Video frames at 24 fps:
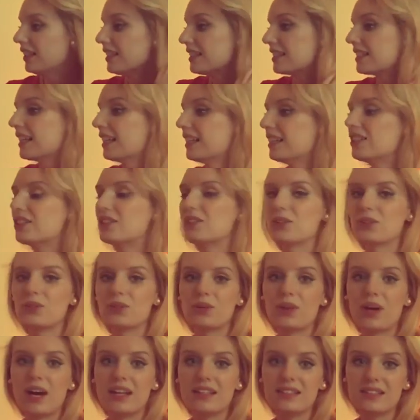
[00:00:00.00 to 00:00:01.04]
I decided
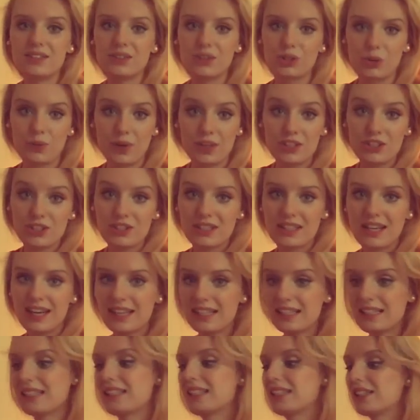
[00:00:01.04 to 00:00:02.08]
to answer your questions,
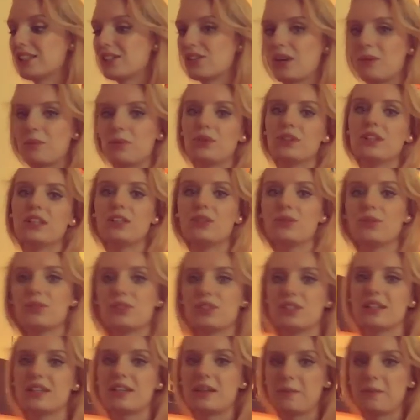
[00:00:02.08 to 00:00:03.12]
guys. So I'm gonna use